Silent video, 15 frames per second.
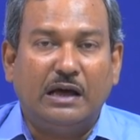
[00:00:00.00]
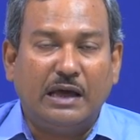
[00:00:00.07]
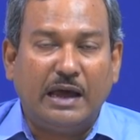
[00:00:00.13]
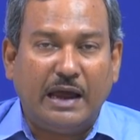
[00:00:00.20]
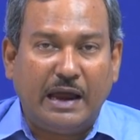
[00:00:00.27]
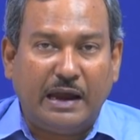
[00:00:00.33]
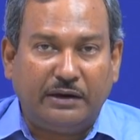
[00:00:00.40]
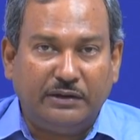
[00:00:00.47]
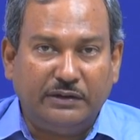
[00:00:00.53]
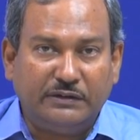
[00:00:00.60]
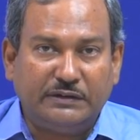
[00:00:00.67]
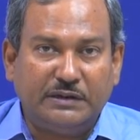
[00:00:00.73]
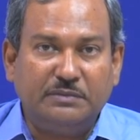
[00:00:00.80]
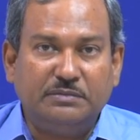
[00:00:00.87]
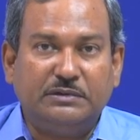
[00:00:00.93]
at the
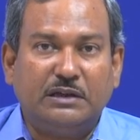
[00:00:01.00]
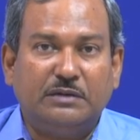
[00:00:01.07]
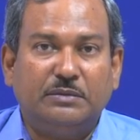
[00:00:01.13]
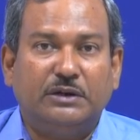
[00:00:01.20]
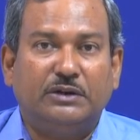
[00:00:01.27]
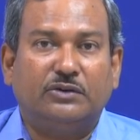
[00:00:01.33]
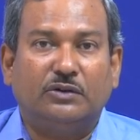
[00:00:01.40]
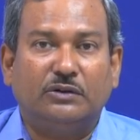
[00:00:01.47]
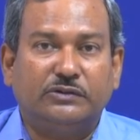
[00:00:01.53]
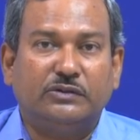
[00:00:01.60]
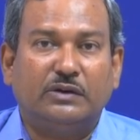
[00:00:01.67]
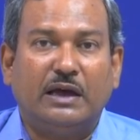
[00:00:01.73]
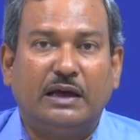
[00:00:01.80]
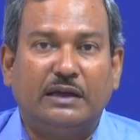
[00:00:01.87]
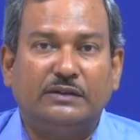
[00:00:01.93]
same time it also
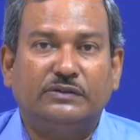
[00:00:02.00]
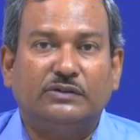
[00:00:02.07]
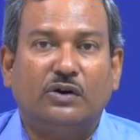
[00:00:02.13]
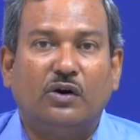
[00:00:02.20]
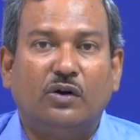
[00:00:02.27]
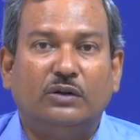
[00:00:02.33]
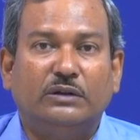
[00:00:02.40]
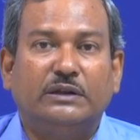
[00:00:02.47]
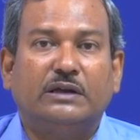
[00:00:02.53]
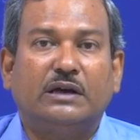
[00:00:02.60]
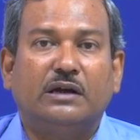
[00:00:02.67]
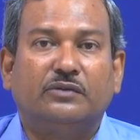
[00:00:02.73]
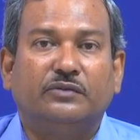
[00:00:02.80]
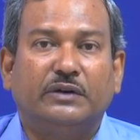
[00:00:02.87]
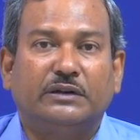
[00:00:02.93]
has all the
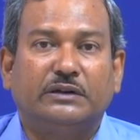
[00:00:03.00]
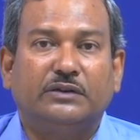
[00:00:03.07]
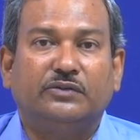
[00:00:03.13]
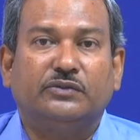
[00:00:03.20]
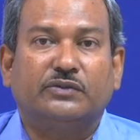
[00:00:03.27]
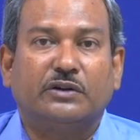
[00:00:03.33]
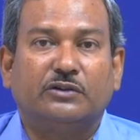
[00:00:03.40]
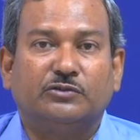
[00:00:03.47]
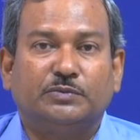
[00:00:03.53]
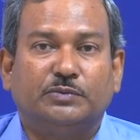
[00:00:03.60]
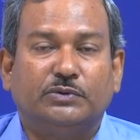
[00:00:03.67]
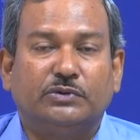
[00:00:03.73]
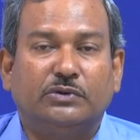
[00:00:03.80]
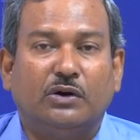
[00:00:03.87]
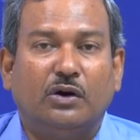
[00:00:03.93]
convective
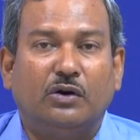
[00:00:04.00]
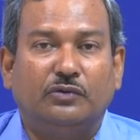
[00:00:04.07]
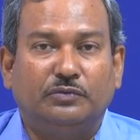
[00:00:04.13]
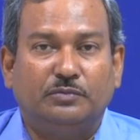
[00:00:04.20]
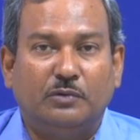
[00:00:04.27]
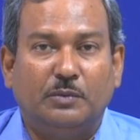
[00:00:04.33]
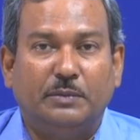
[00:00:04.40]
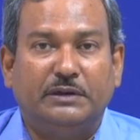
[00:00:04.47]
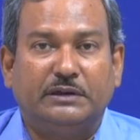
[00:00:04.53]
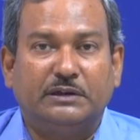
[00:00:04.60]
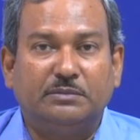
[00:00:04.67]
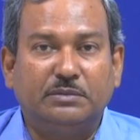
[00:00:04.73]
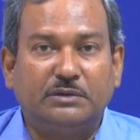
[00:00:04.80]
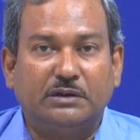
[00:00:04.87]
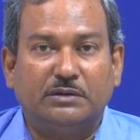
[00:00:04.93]
transport of
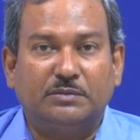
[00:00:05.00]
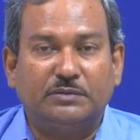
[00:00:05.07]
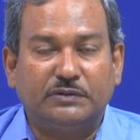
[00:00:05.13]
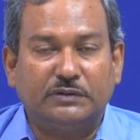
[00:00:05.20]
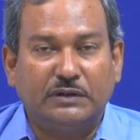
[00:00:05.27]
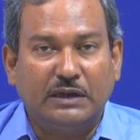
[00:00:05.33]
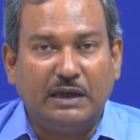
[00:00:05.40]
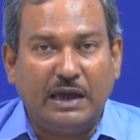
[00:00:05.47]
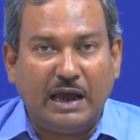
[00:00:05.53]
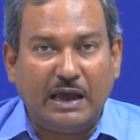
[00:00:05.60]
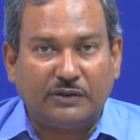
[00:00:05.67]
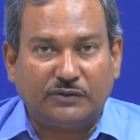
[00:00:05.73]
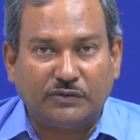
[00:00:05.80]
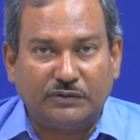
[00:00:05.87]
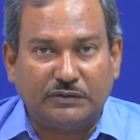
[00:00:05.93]
momentum terms
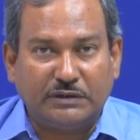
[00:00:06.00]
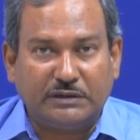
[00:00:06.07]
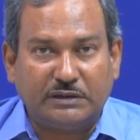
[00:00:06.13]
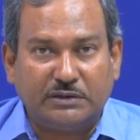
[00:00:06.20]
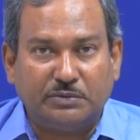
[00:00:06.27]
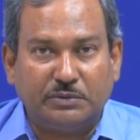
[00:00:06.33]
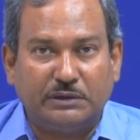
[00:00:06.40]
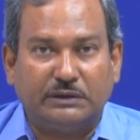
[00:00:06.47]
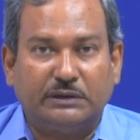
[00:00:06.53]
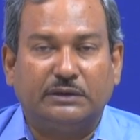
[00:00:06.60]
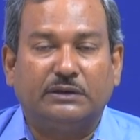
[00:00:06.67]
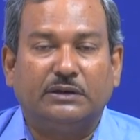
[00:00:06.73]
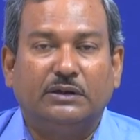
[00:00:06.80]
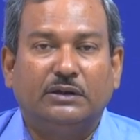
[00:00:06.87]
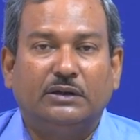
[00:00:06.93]
associated with
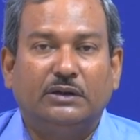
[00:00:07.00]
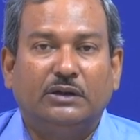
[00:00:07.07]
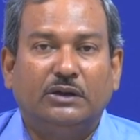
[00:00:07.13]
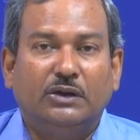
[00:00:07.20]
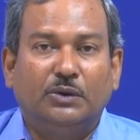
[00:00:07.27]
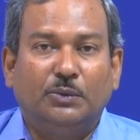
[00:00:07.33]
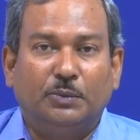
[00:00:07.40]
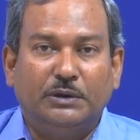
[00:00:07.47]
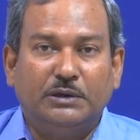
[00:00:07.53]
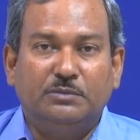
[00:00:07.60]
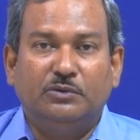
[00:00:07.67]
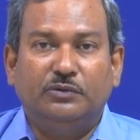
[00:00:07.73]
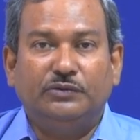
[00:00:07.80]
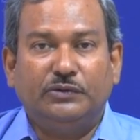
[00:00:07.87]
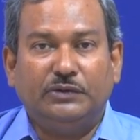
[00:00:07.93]
it. When you
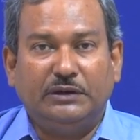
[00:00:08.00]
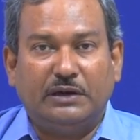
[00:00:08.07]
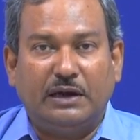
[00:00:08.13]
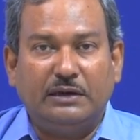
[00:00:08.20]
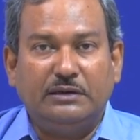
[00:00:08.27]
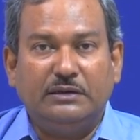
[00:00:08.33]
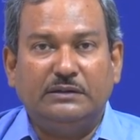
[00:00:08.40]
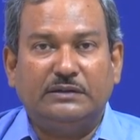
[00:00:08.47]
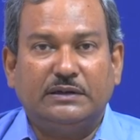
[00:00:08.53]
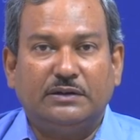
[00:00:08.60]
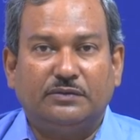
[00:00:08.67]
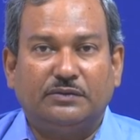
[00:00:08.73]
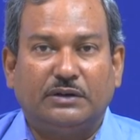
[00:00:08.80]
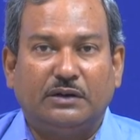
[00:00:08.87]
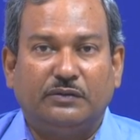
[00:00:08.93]
move to the right hand side
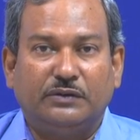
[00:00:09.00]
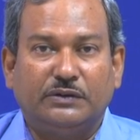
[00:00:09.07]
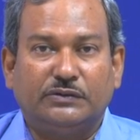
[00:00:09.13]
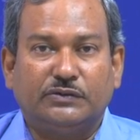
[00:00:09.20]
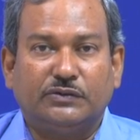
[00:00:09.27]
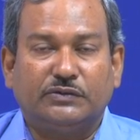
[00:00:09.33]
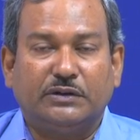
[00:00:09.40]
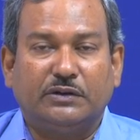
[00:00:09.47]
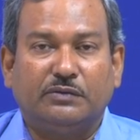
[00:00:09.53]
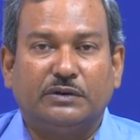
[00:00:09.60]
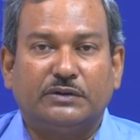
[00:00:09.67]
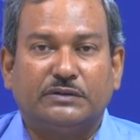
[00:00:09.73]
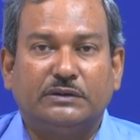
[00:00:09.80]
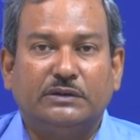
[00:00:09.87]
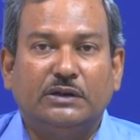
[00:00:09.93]
of the Navier-Stokes
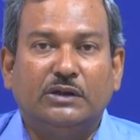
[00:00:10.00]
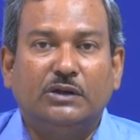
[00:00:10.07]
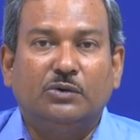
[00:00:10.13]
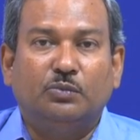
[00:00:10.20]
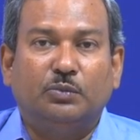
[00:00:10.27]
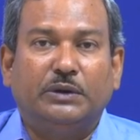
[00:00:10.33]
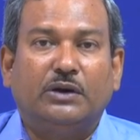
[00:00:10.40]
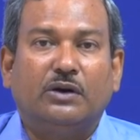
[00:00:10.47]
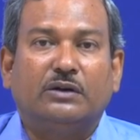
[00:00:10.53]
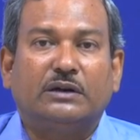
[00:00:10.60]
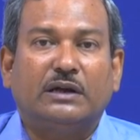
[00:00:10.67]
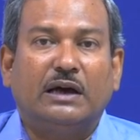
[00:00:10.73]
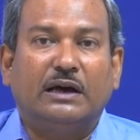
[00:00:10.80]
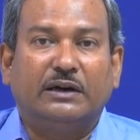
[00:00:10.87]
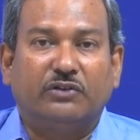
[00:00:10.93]
equation, we got
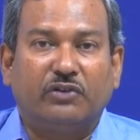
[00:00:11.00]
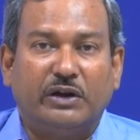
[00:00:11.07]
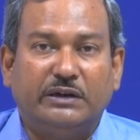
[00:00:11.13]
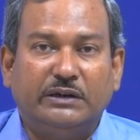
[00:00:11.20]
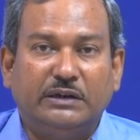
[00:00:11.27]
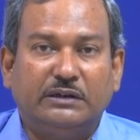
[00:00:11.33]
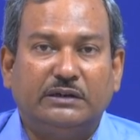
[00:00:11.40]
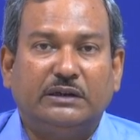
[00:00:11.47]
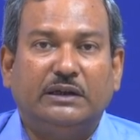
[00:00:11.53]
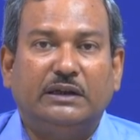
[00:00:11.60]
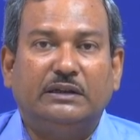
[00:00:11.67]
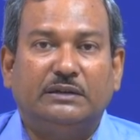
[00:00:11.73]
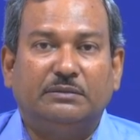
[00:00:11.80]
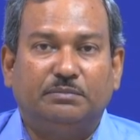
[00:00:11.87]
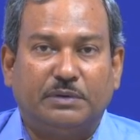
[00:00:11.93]
a gradient
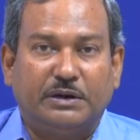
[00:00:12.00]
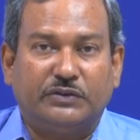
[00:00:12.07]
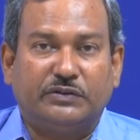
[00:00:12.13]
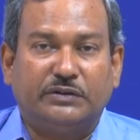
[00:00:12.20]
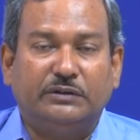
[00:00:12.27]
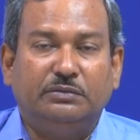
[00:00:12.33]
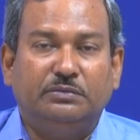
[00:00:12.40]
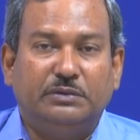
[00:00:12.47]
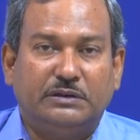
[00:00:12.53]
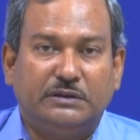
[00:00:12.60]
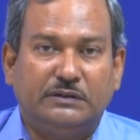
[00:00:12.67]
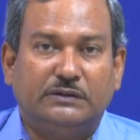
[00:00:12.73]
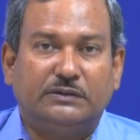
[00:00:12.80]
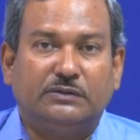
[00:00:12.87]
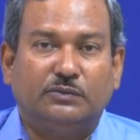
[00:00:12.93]
in pressure, which
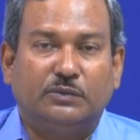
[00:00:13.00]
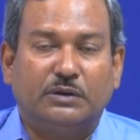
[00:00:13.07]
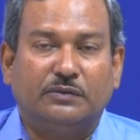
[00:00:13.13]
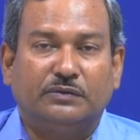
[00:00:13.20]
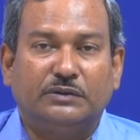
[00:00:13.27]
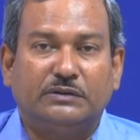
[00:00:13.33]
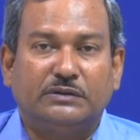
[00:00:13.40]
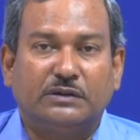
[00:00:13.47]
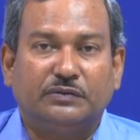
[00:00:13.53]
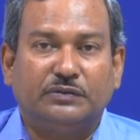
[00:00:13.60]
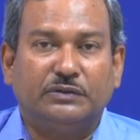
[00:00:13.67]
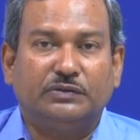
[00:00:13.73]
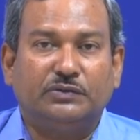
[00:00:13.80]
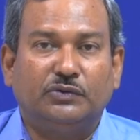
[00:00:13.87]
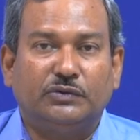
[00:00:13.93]
is one of the
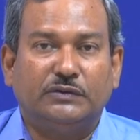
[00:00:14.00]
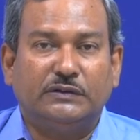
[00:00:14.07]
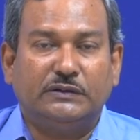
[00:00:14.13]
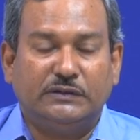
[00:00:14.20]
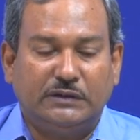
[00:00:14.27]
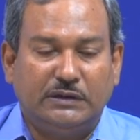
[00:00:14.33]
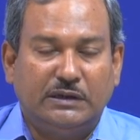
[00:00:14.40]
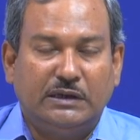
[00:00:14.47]
surface forces.